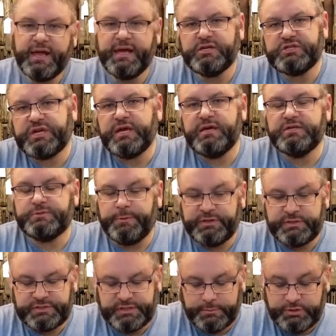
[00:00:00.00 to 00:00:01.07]
HK has been
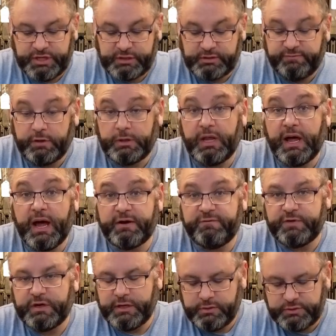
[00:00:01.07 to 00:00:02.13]
the subject of a lot of
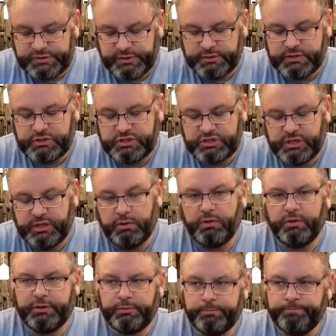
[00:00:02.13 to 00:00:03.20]
videos on this
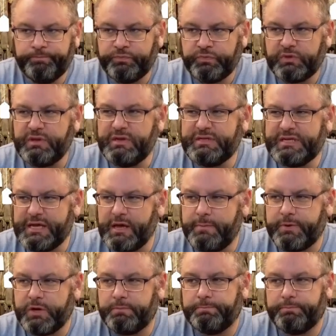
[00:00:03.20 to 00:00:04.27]
channel, and they take up
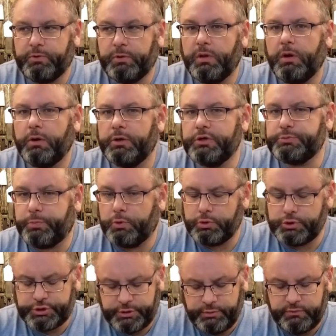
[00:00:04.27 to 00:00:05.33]
a large
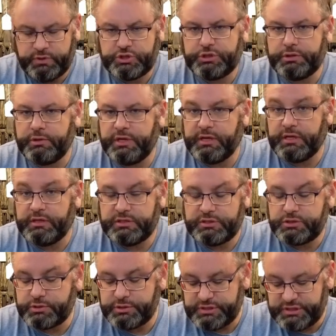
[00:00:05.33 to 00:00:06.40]
portion of the shooting
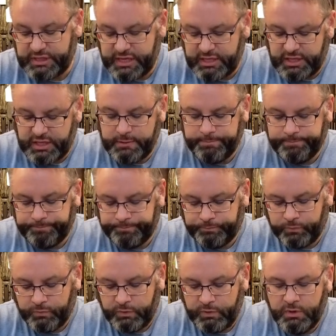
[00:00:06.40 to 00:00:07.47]
industry psyche.
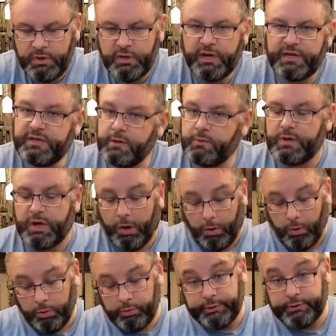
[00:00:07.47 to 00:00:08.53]
I think we
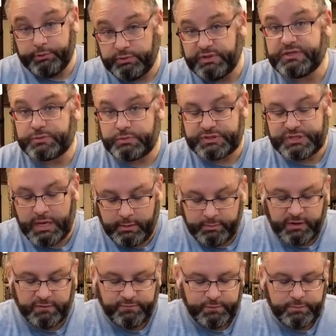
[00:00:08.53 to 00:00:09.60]
all knew this was
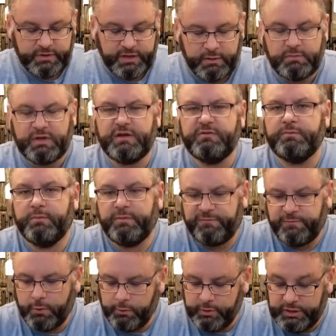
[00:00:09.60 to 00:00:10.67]
coming from them even
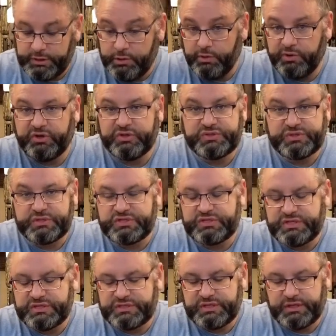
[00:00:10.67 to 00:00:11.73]
before we knew it as the
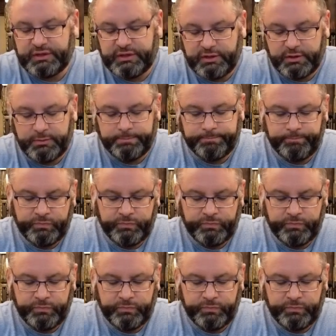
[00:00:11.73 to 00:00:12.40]
CC9.